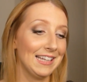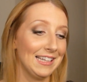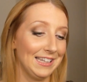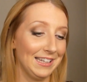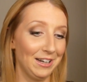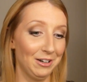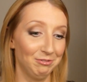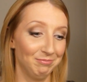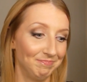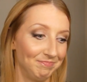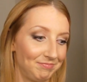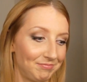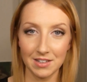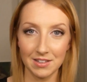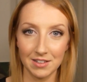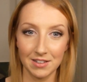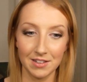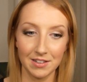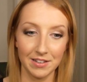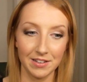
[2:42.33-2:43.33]
You know.
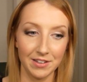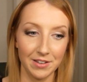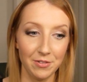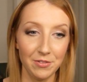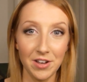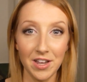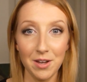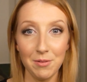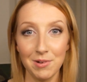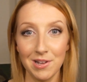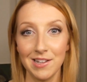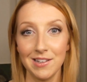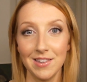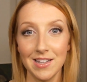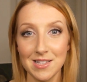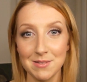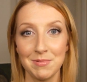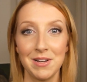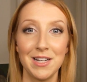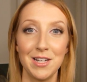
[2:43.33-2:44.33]
Okay, well,
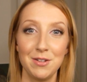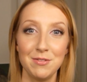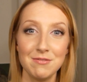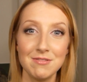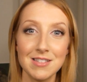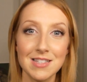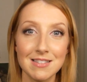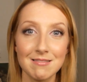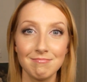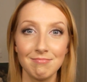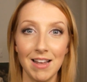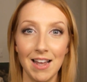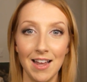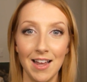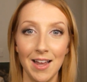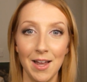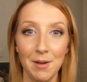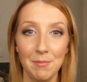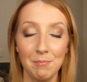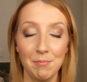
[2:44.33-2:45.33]
that's my news.
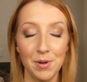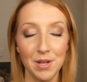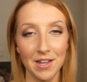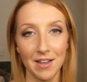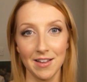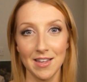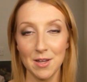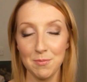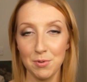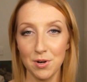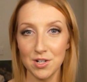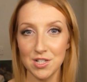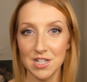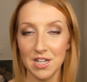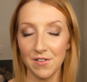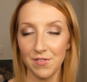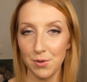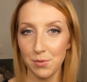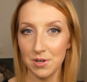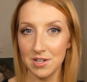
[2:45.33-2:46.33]
But yeah, keep watching
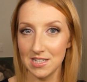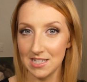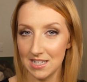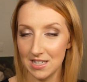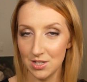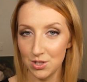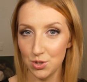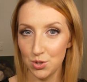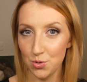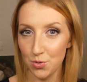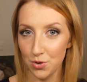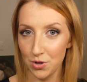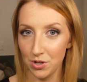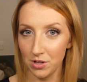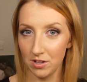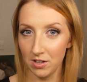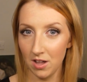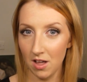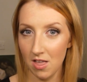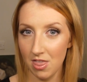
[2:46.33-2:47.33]
if you want to see the
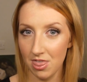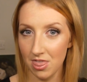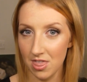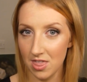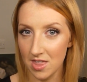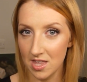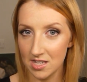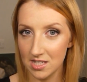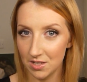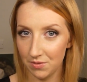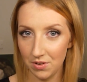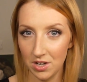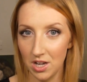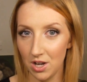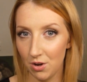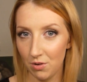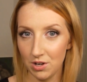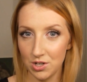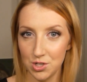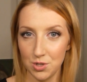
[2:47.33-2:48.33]
tutorial on this
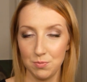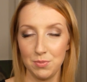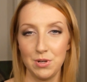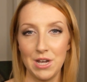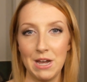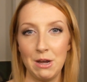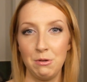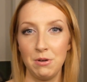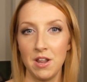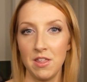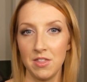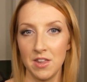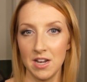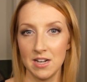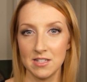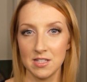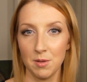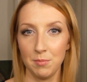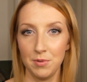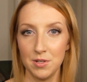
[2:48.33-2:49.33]
video. It should be out in the
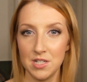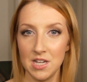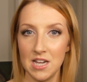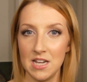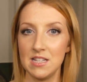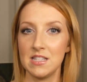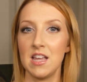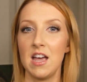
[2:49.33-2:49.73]
next couple of days.